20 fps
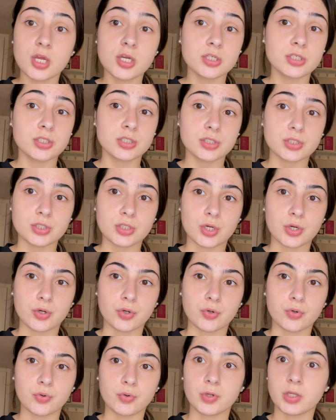
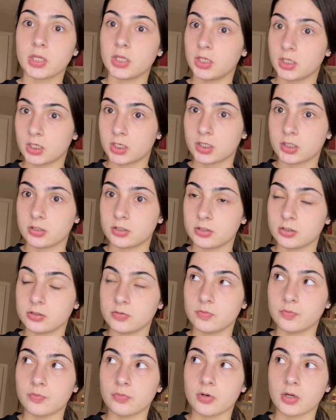So yeah,
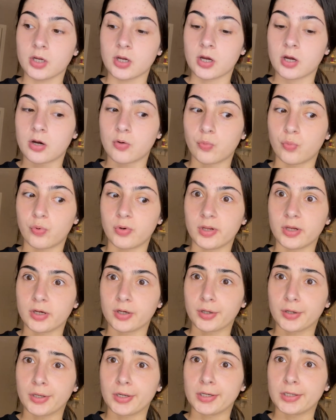we are
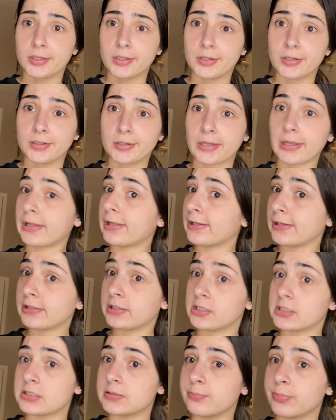gonna clean
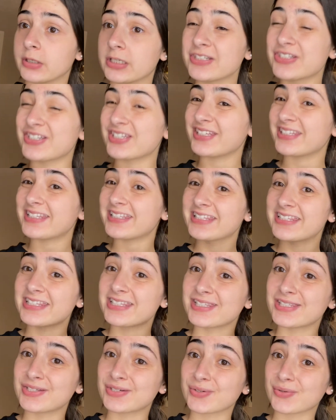these brushes,
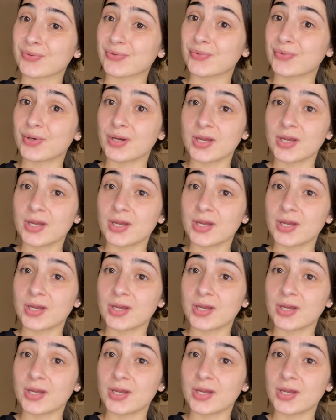so